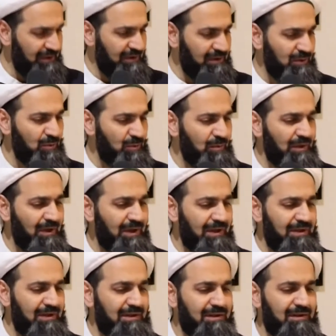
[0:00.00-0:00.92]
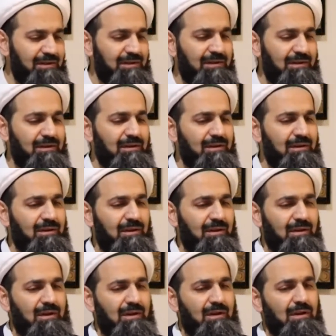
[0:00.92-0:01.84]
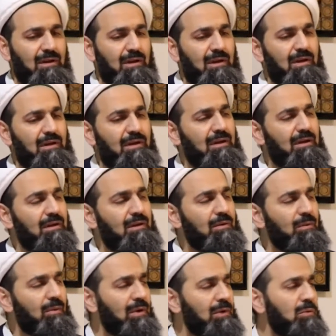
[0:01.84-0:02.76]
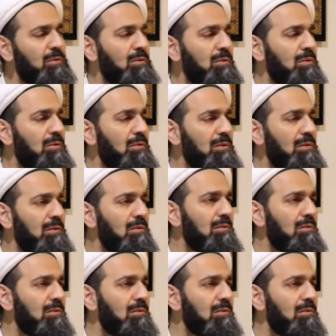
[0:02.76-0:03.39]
is humiliated, the one who,